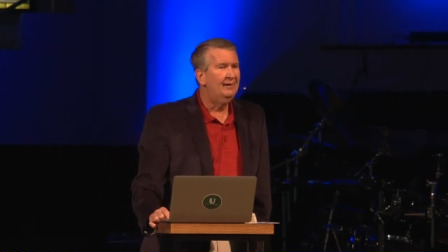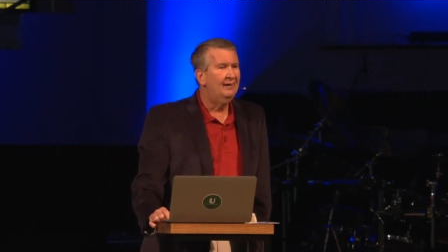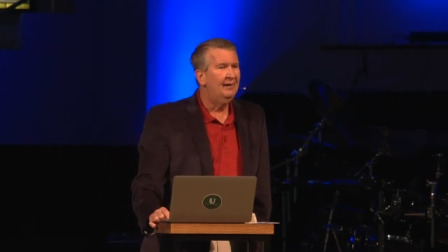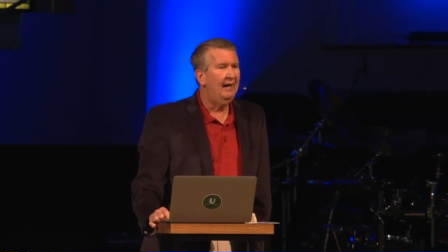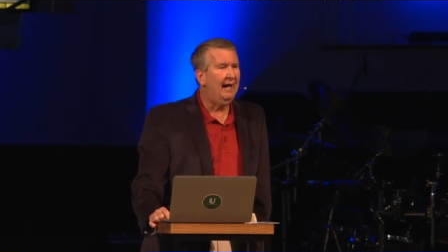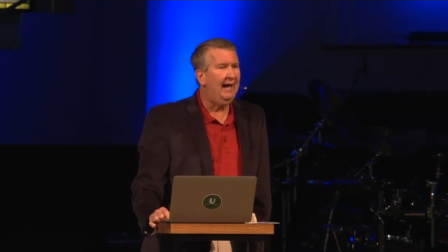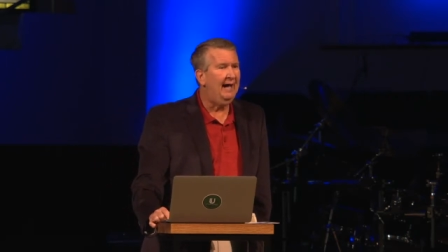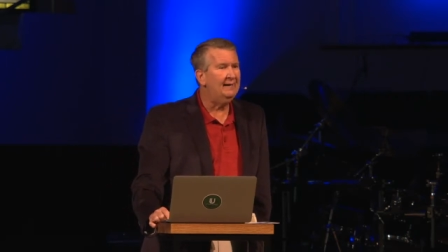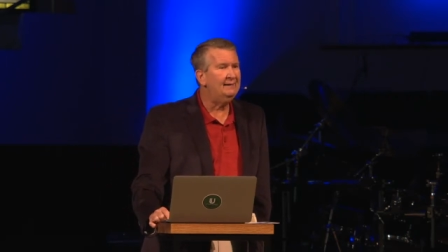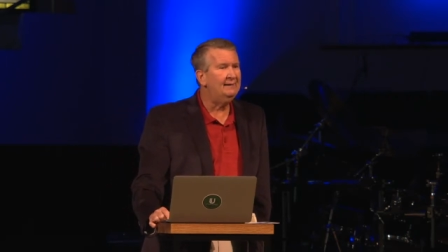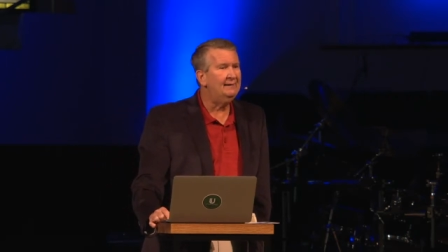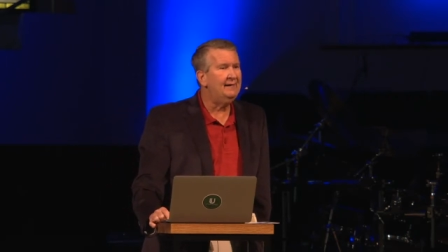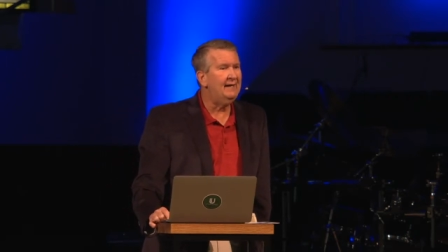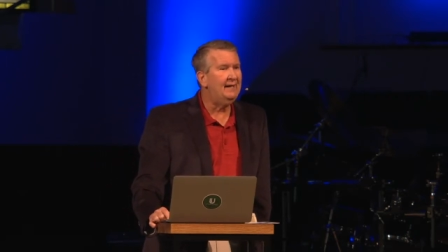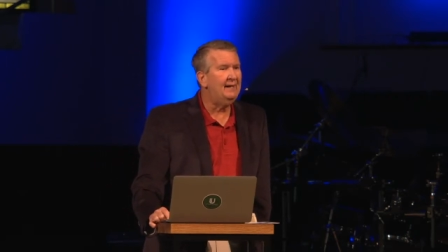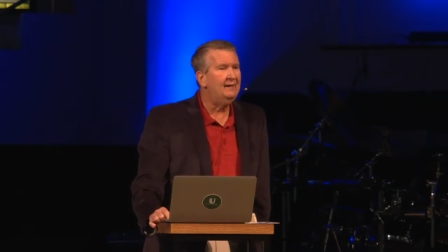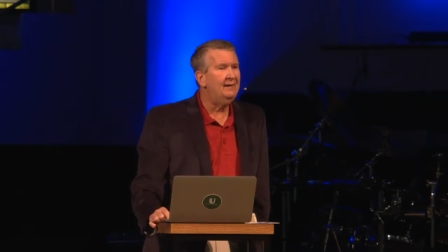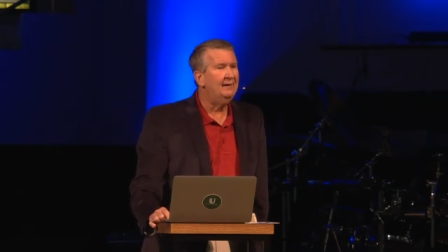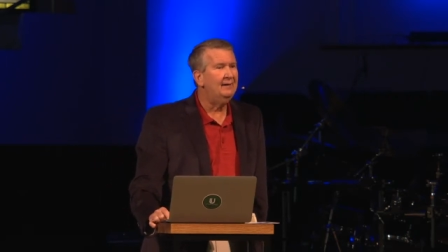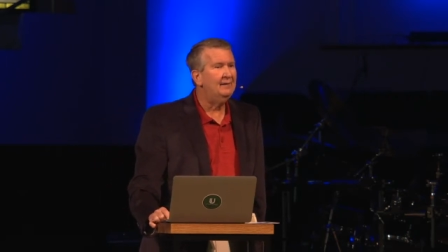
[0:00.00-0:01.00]
And
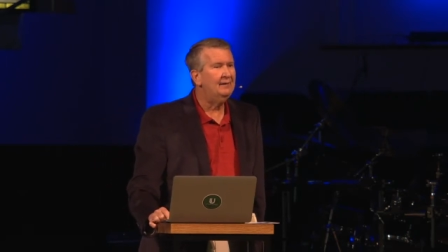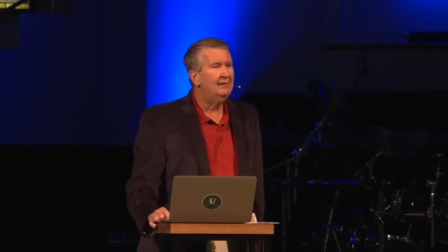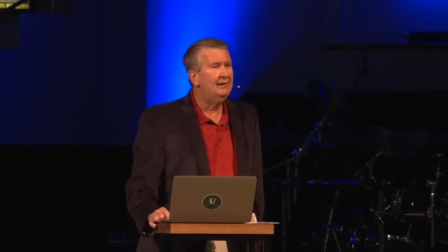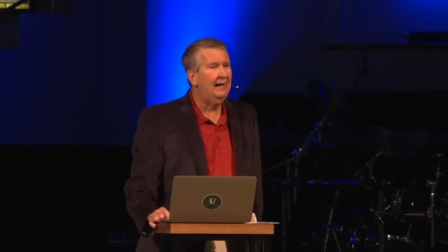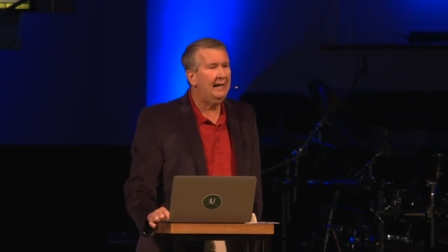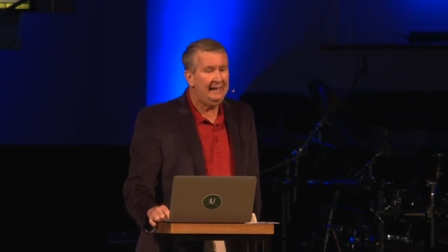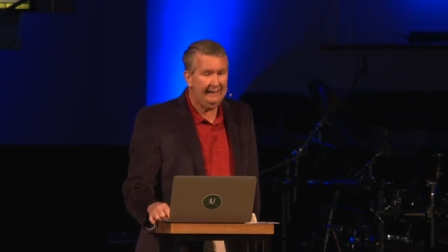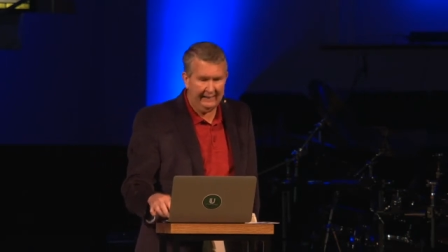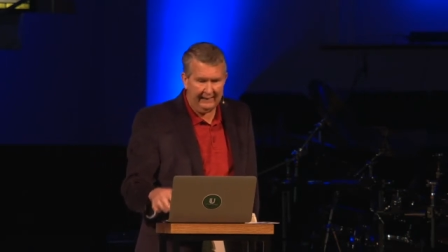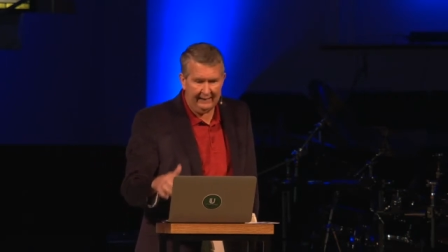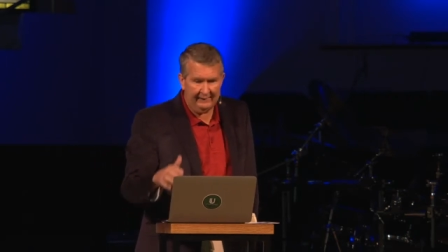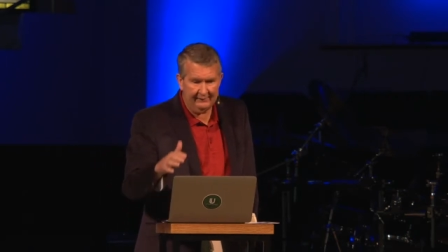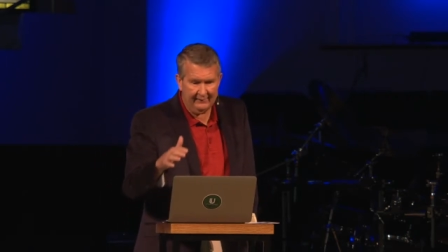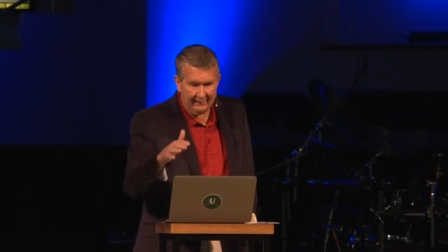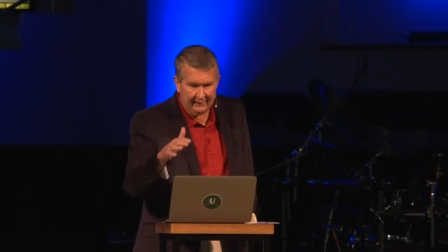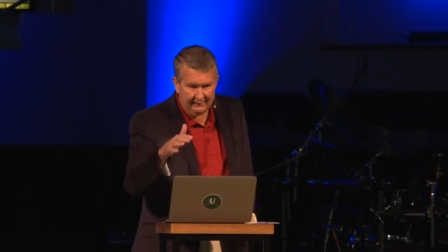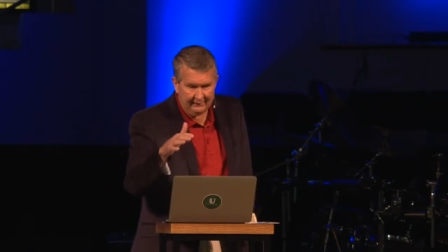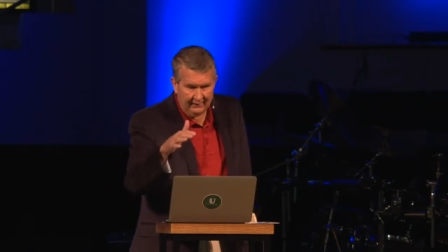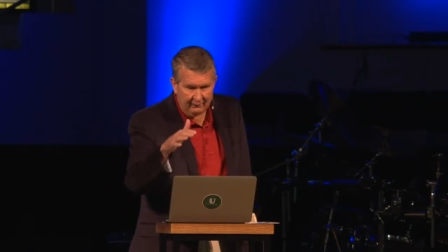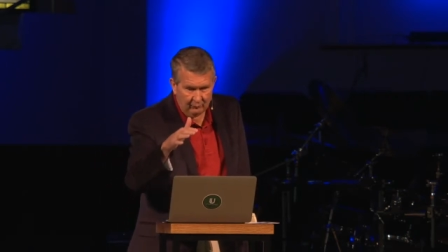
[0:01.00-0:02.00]
uh, he,
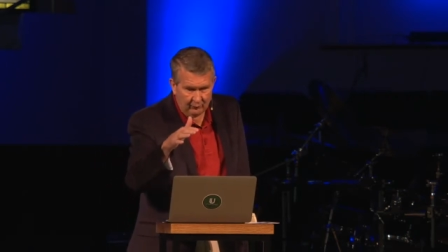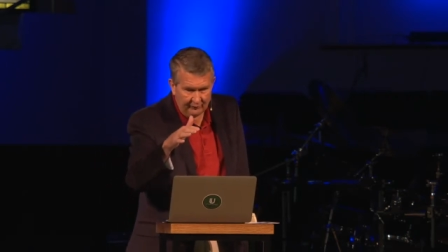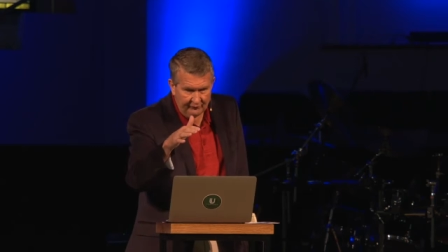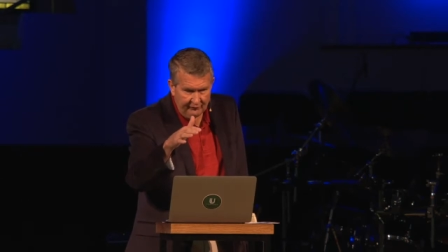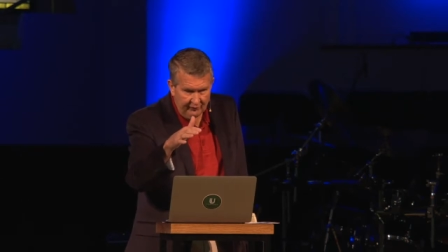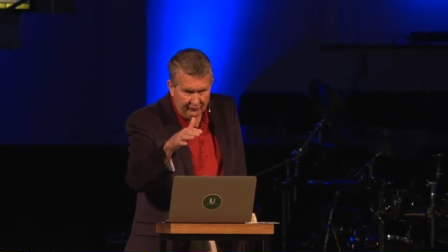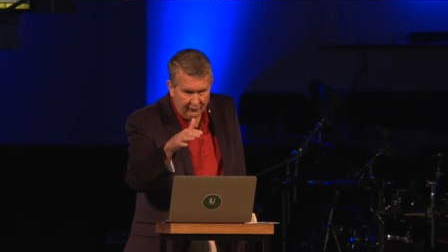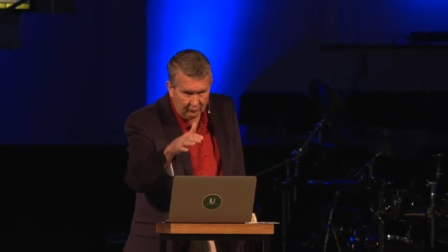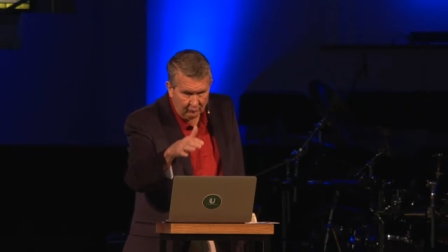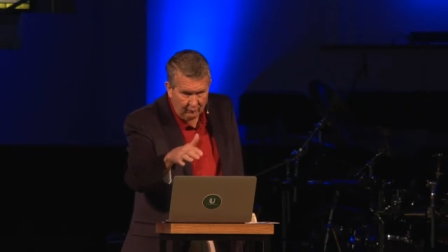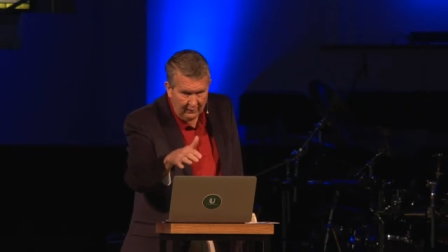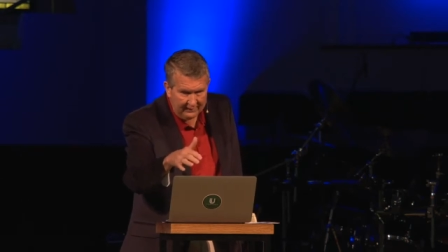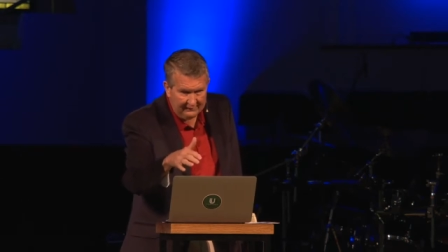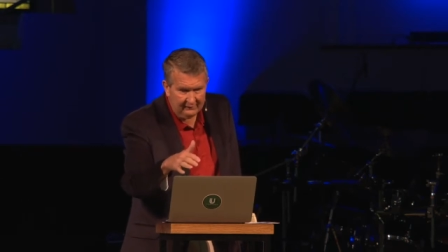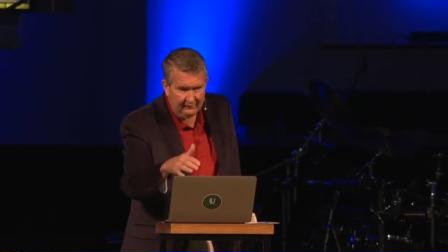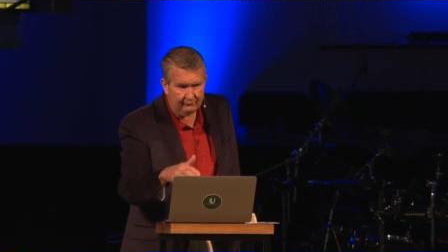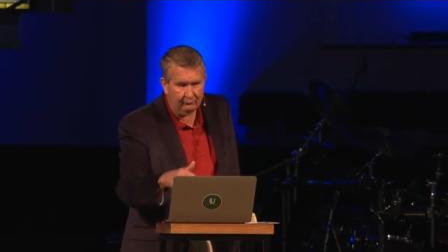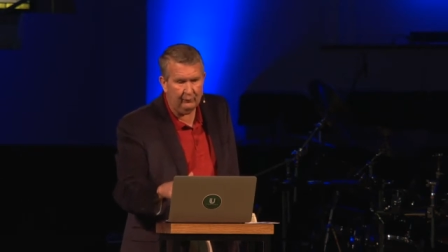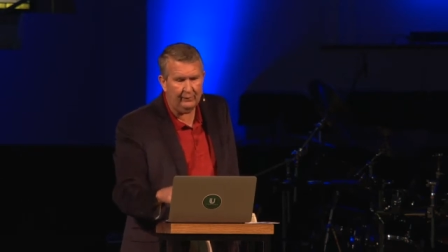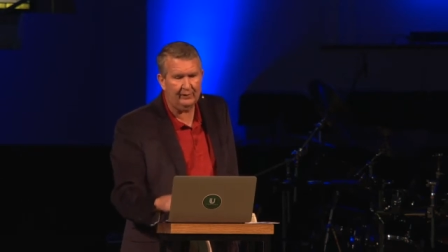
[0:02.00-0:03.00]
th- there was a
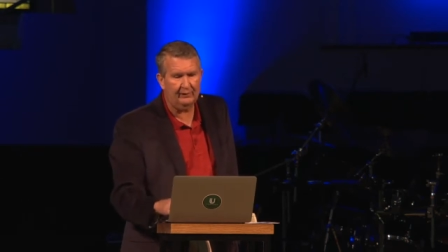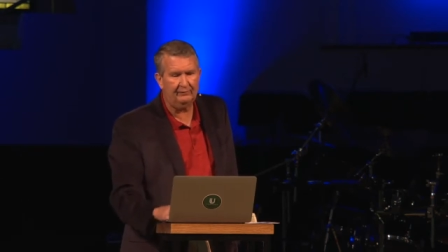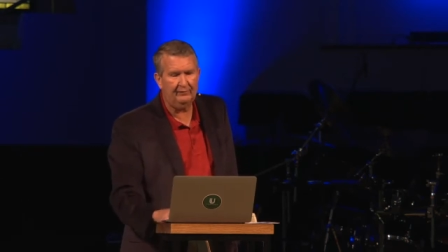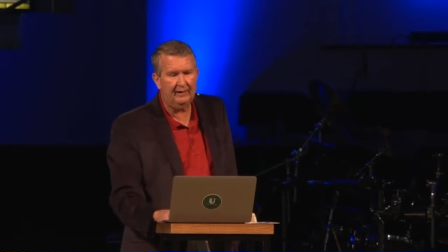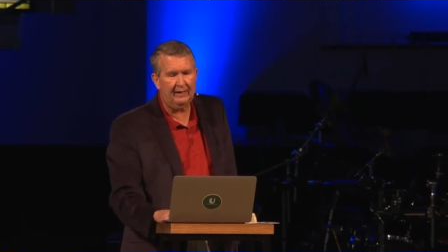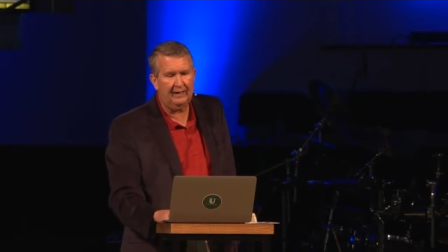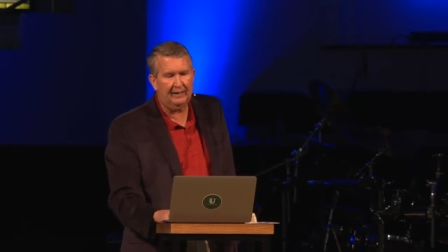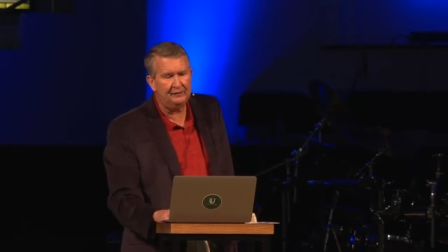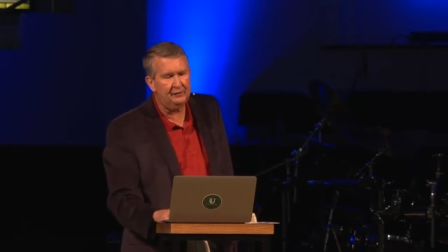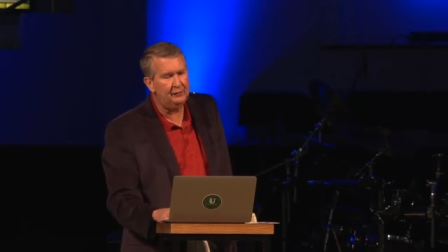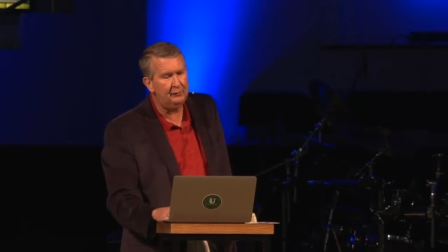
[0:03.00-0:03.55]
directive will of God.